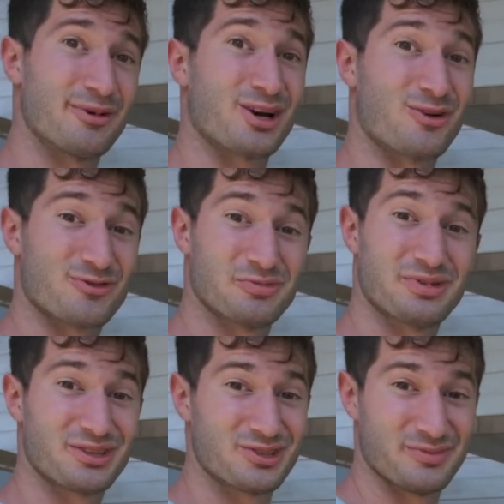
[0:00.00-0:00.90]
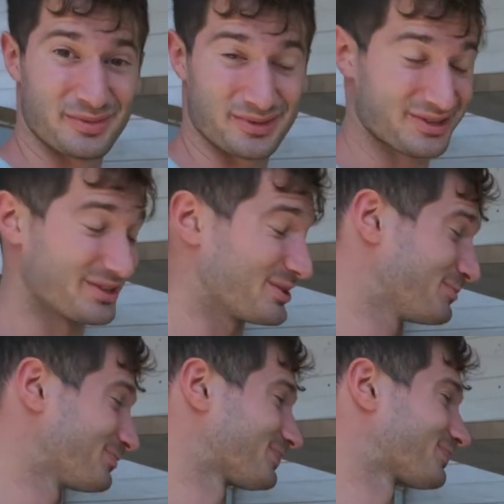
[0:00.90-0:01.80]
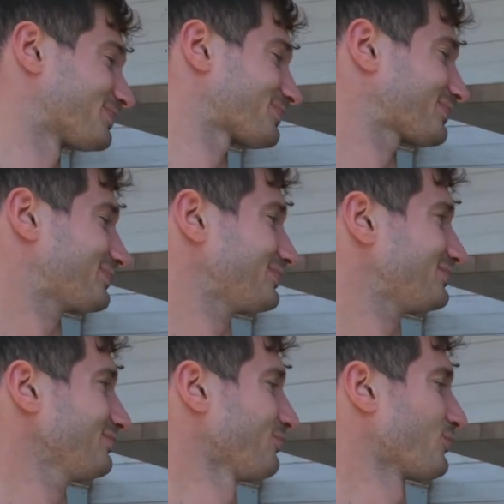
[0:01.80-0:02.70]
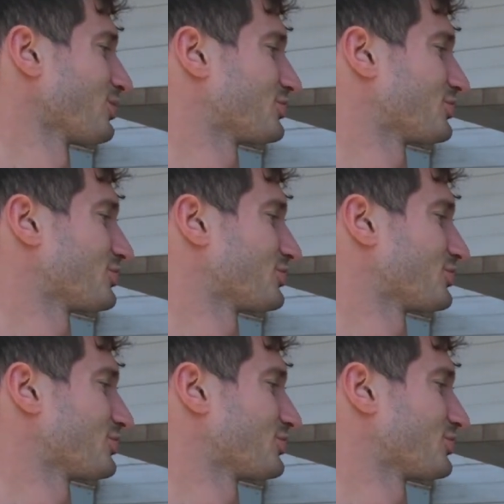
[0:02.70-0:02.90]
Comfortably, 2 people. All right.